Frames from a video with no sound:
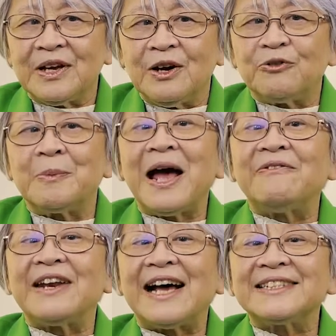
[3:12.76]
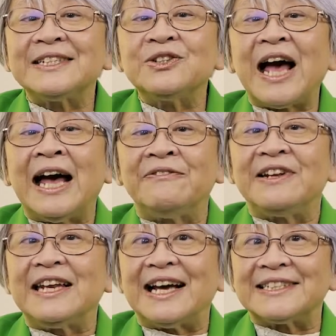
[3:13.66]
From everlasting to
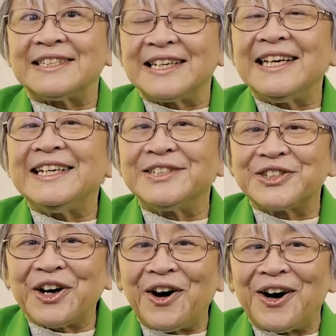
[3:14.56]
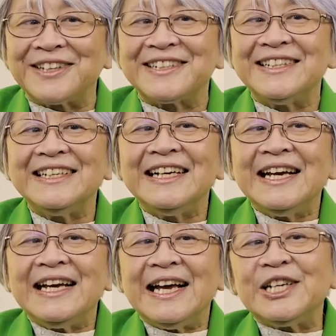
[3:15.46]
everlasting, He is God.
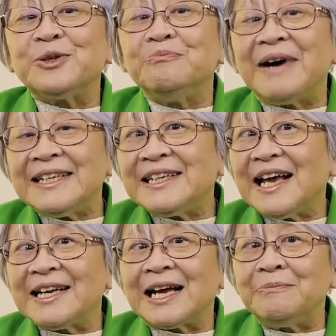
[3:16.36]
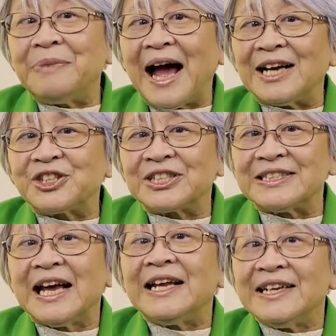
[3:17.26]
His might and
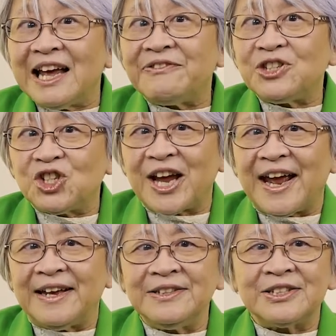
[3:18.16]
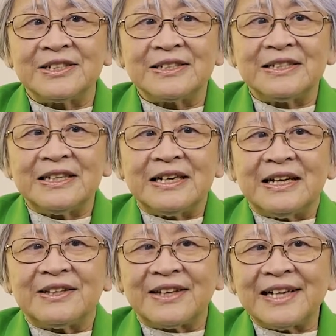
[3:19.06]
compassion never change.
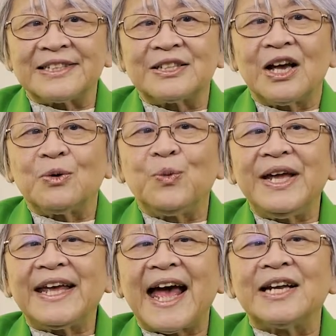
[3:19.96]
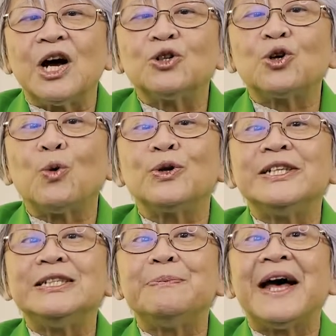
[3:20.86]
Thus, we can totally
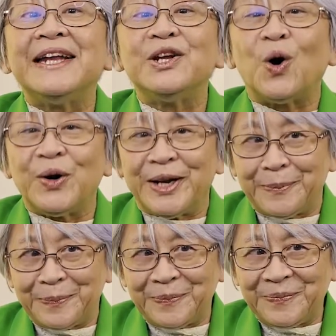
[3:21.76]
depend on Him.